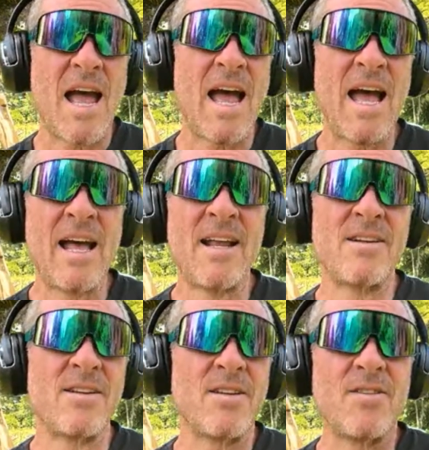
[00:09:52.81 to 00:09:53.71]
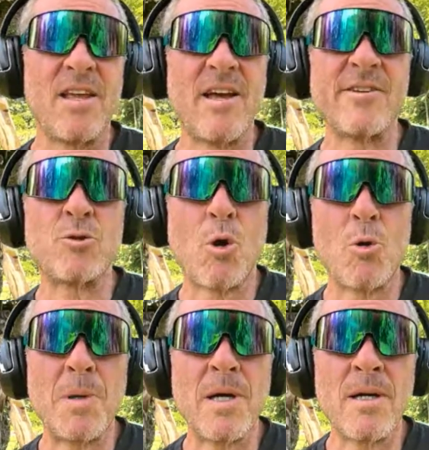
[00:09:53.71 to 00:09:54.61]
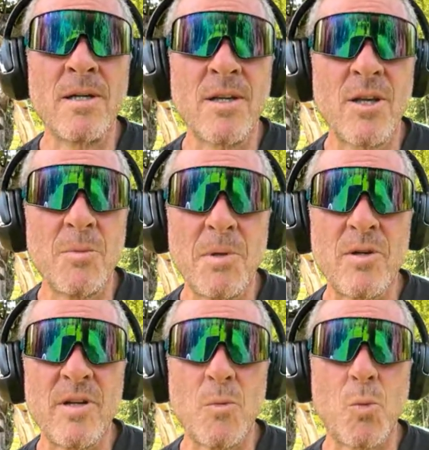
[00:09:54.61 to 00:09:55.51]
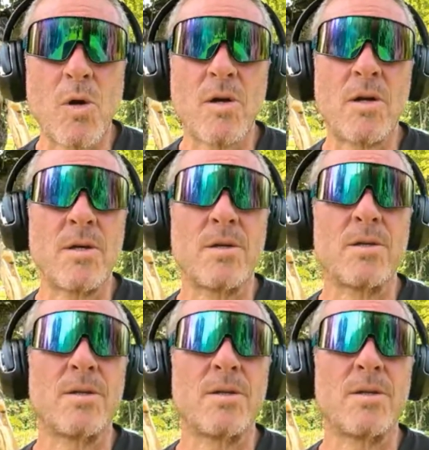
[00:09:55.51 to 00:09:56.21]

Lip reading: and the Atropa community work.